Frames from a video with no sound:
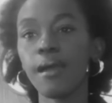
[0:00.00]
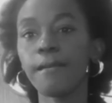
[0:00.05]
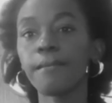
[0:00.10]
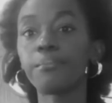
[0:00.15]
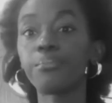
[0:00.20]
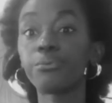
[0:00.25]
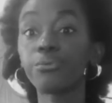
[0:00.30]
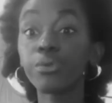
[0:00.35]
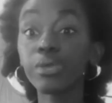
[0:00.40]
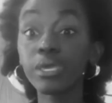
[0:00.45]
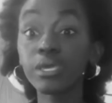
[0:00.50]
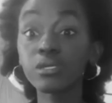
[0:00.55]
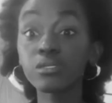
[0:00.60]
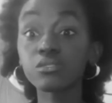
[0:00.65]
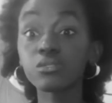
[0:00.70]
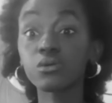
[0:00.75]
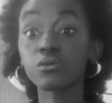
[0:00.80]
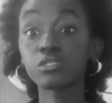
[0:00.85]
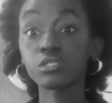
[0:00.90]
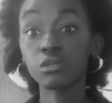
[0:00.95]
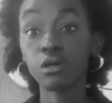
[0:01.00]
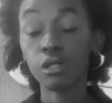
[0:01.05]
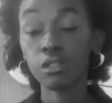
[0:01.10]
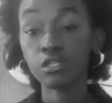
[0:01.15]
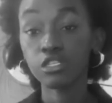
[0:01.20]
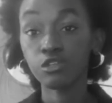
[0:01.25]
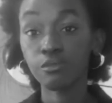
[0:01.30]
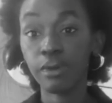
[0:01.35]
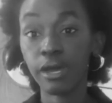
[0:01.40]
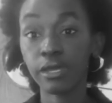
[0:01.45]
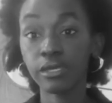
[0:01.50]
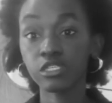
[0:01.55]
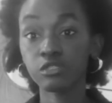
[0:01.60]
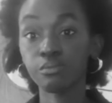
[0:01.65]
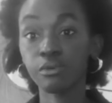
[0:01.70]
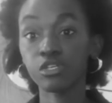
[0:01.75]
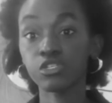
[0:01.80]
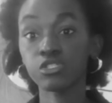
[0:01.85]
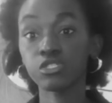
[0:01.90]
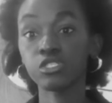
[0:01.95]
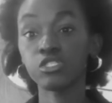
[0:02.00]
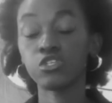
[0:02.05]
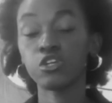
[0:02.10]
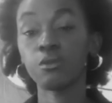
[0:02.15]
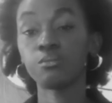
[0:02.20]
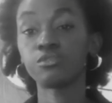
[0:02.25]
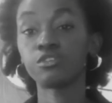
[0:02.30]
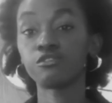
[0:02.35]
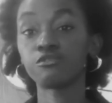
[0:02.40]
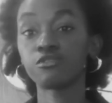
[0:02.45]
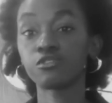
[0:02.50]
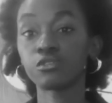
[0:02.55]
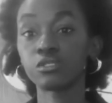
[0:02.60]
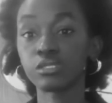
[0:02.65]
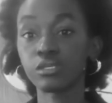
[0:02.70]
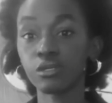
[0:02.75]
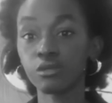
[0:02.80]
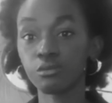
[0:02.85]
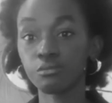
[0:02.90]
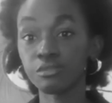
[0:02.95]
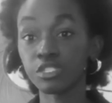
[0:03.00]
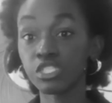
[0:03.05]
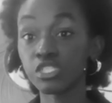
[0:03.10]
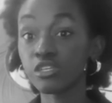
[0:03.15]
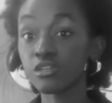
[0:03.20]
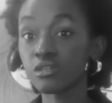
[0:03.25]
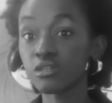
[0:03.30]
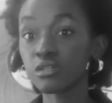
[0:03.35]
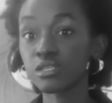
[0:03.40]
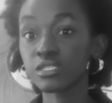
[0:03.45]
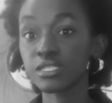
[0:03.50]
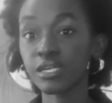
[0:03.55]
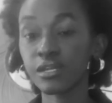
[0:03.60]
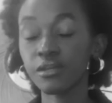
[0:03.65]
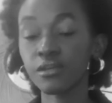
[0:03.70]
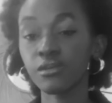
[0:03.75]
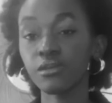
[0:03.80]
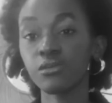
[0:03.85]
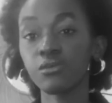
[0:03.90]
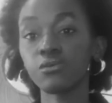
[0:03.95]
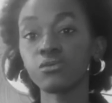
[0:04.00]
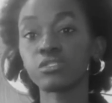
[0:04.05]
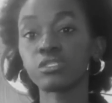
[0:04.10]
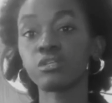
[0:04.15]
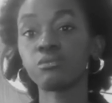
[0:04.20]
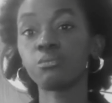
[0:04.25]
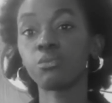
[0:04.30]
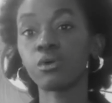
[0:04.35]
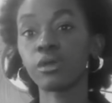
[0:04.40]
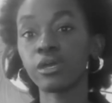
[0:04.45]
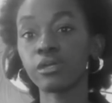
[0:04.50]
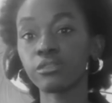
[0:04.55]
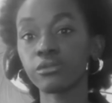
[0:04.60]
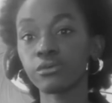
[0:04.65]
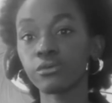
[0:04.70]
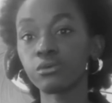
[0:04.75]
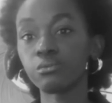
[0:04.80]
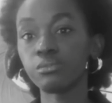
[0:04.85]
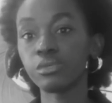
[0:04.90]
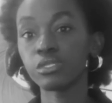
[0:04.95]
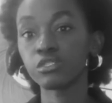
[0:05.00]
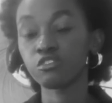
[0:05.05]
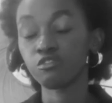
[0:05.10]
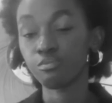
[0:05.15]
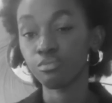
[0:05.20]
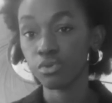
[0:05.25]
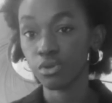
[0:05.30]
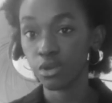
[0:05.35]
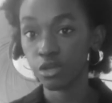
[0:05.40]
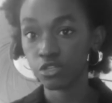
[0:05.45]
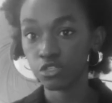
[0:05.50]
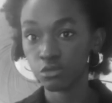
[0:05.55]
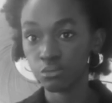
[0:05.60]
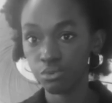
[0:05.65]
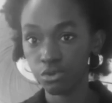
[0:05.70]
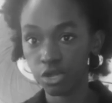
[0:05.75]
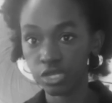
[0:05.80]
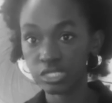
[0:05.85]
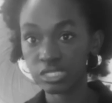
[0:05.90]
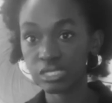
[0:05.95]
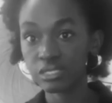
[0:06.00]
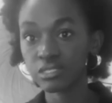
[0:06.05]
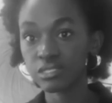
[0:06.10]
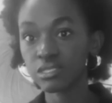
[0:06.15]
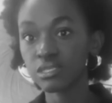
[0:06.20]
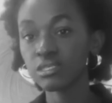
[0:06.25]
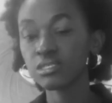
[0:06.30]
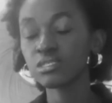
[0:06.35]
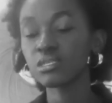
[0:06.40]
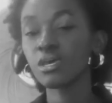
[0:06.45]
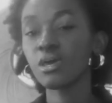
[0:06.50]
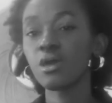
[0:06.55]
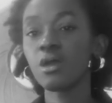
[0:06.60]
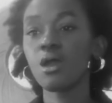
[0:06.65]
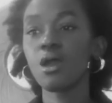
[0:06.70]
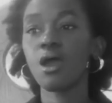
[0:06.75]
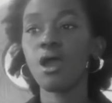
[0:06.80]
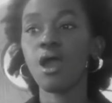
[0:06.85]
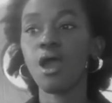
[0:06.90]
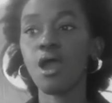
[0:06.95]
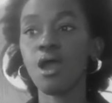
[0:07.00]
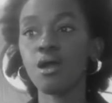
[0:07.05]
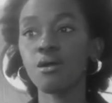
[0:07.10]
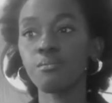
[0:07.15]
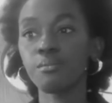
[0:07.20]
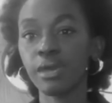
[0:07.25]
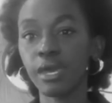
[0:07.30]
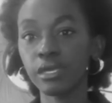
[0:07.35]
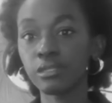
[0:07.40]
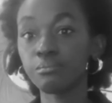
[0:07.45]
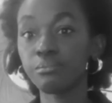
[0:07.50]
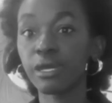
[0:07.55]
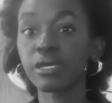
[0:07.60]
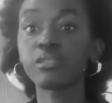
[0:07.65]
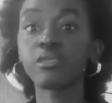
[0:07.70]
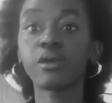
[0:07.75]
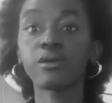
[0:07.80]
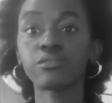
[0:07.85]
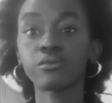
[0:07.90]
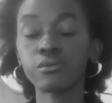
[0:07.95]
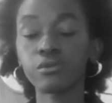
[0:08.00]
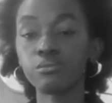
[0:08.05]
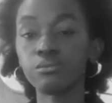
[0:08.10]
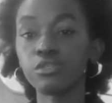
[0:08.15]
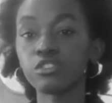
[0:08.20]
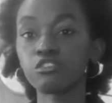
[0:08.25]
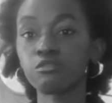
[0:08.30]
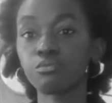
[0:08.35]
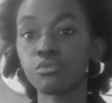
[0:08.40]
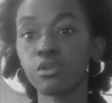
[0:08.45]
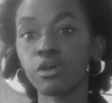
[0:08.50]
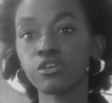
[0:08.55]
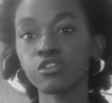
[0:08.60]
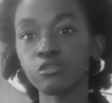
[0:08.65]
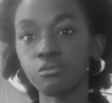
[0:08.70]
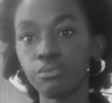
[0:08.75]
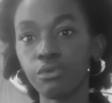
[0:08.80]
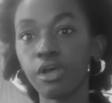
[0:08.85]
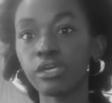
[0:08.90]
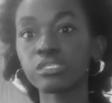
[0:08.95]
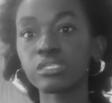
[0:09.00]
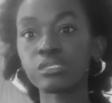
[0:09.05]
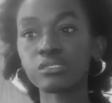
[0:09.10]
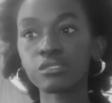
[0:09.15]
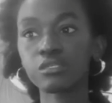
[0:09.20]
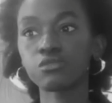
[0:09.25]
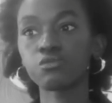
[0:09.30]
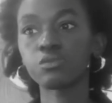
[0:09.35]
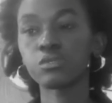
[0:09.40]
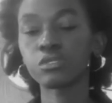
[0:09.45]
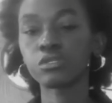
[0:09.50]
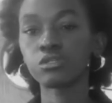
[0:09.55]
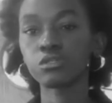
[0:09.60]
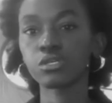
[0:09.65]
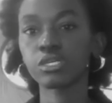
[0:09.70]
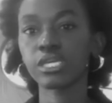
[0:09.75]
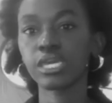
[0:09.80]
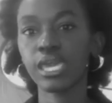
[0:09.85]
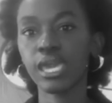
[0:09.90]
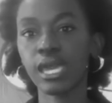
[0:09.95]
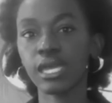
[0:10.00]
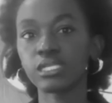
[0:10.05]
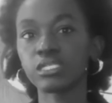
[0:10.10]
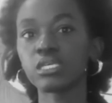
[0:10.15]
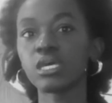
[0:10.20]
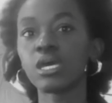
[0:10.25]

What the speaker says: bring those knowledge back, especially in terms of sustainable materials that are used and more ethical means of production processes. And by the ethical means of production processes, really looking at